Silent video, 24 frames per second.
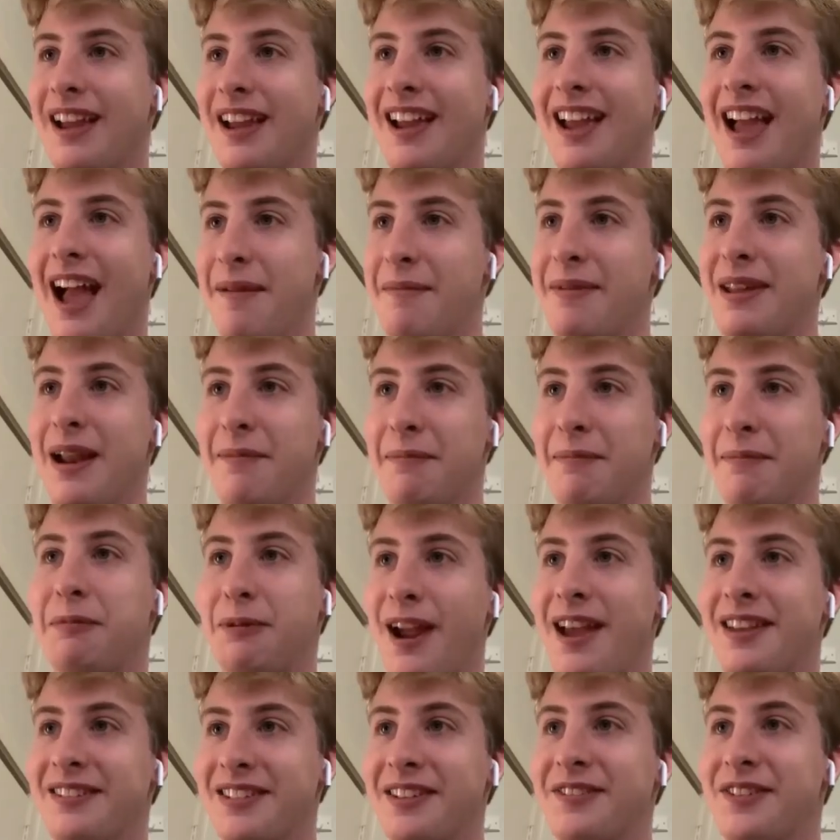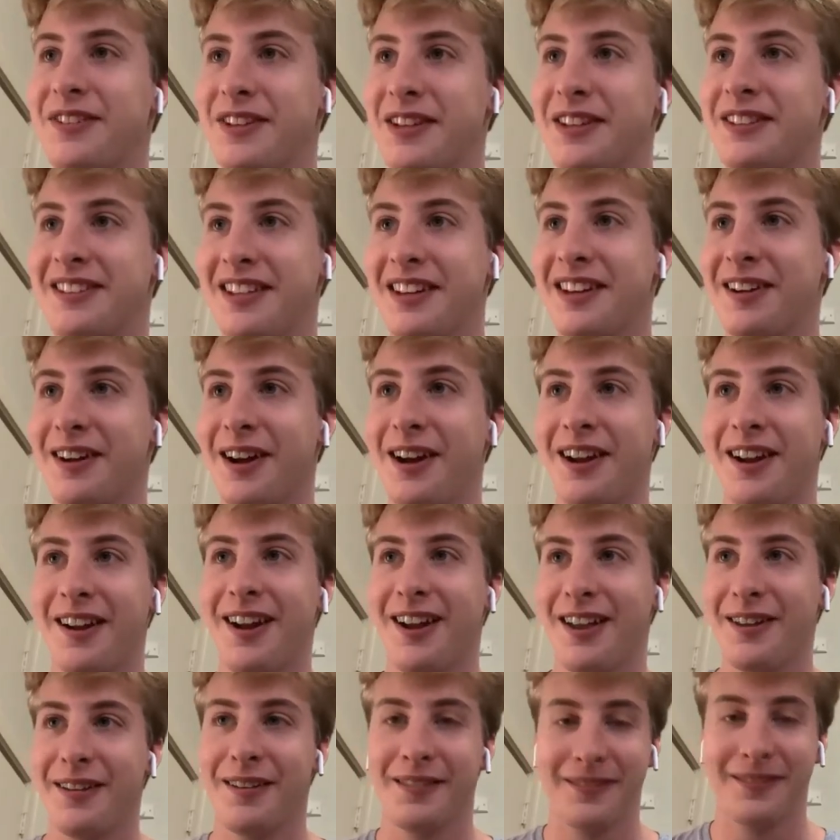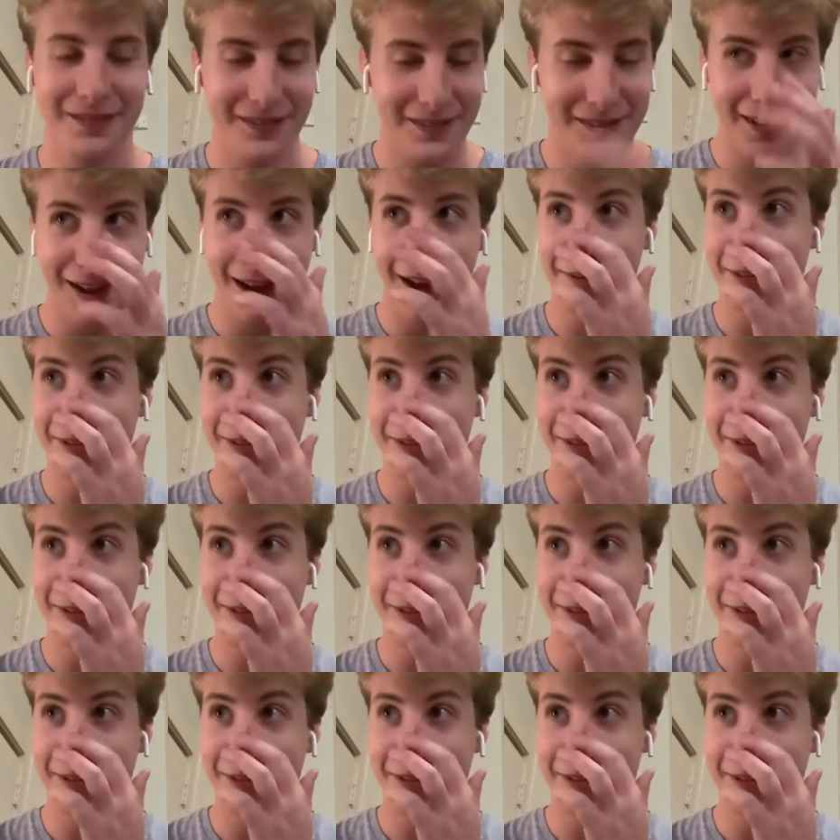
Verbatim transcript: I mean, I'm impressed if he did it. Uh, uh yeah, that